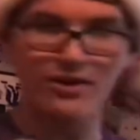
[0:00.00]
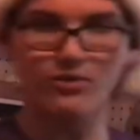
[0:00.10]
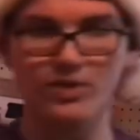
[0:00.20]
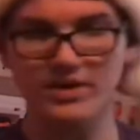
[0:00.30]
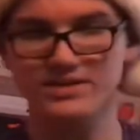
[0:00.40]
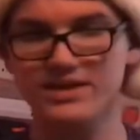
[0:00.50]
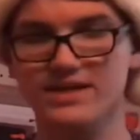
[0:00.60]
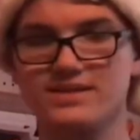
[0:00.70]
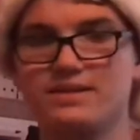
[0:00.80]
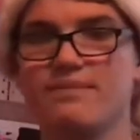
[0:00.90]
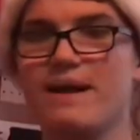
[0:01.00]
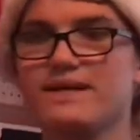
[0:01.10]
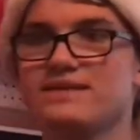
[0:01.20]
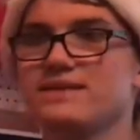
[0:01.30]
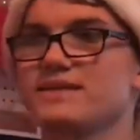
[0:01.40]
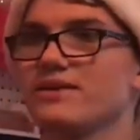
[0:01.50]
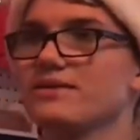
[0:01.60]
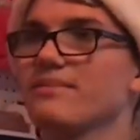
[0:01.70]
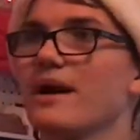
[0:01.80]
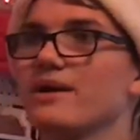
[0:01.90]
it works is the magazine's here
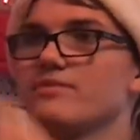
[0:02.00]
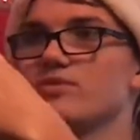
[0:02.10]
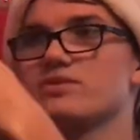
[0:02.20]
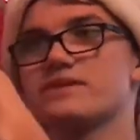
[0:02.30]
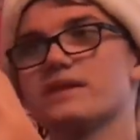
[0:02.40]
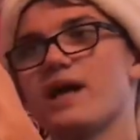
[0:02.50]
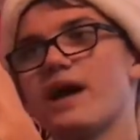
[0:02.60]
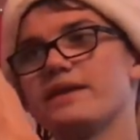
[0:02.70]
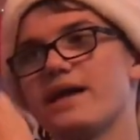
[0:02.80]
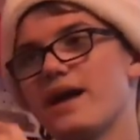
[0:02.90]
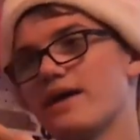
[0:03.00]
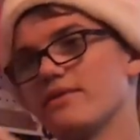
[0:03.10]
at the bottom. You slide down the